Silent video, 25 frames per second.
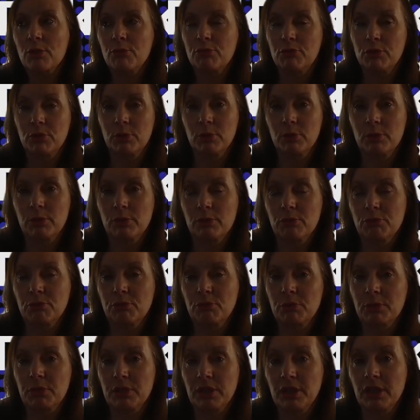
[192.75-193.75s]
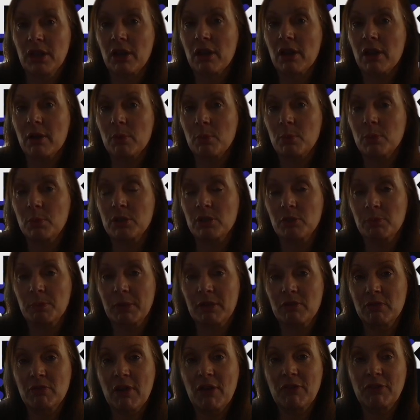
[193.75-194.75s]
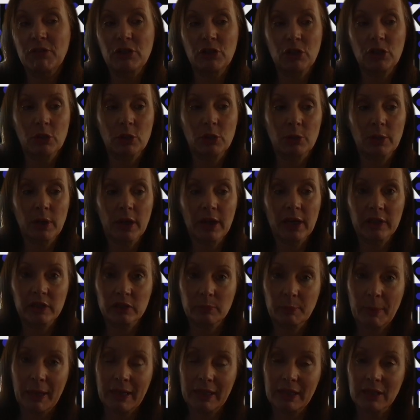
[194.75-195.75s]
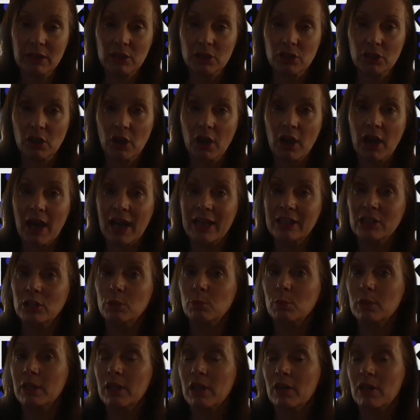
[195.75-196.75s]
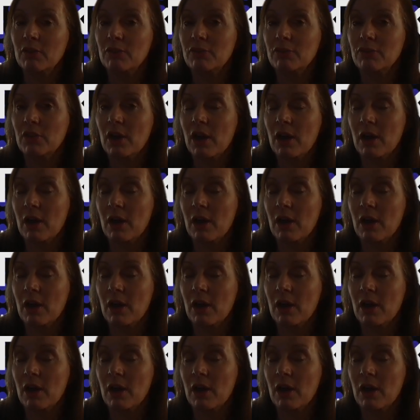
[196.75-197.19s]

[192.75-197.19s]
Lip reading: through the year would have been revenue expenditure, and you will have